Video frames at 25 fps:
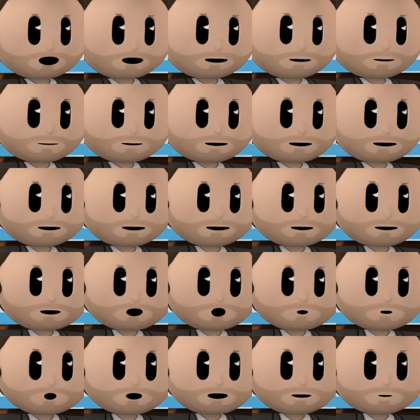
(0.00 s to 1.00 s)
I've seen
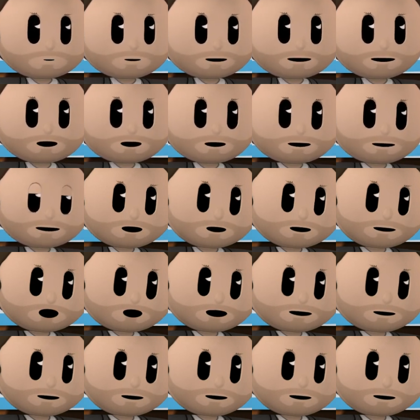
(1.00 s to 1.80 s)
before where even in a